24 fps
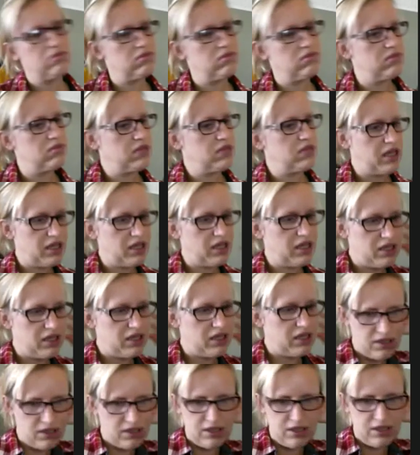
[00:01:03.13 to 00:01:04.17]

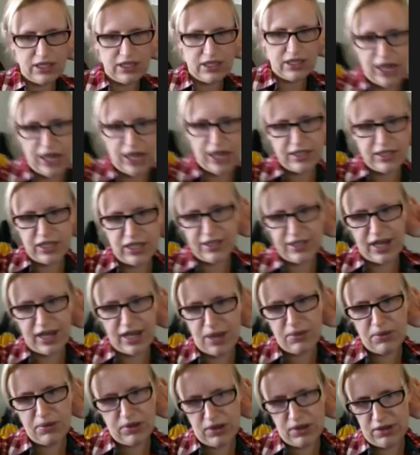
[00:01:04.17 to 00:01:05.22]
and as an
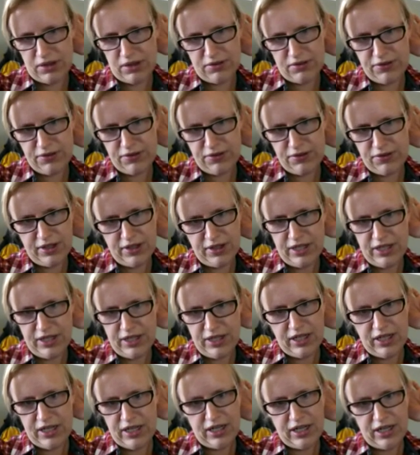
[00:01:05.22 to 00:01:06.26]
example
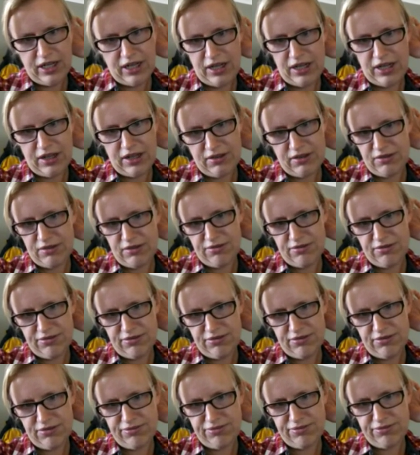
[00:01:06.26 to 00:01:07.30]
of
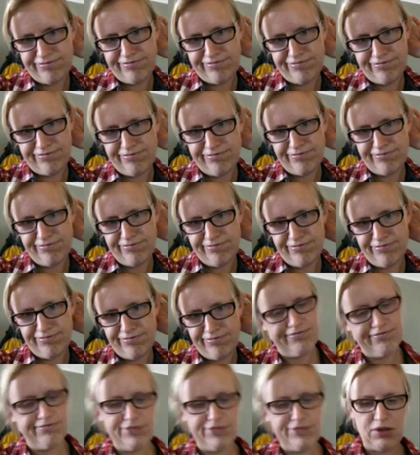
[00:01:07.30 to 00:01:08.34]

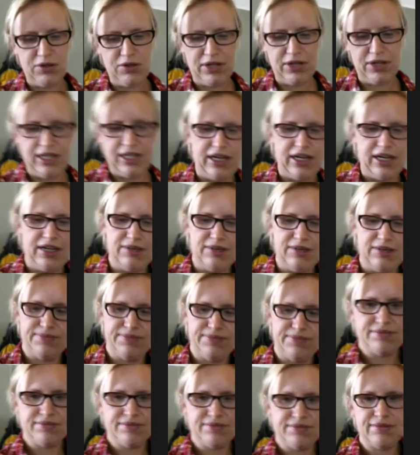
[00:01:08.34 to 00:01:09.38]
doing
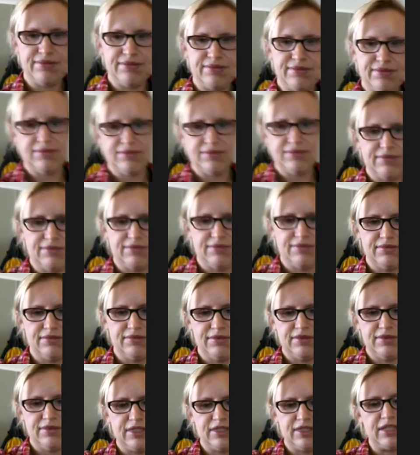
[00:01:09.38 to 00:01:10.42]

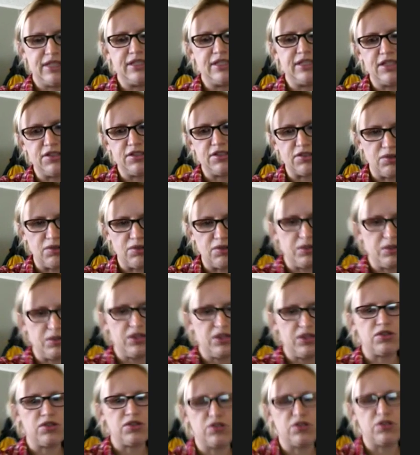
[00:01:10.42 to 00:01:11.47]
statistical
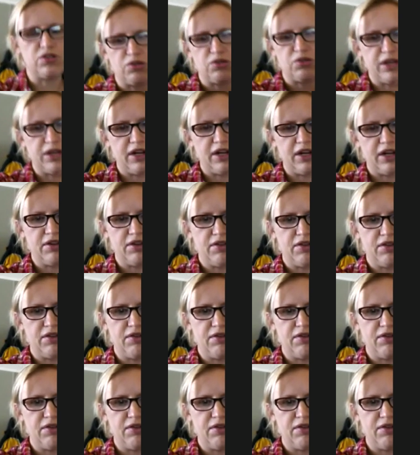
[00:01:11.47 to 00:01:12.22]
research or whatever, the very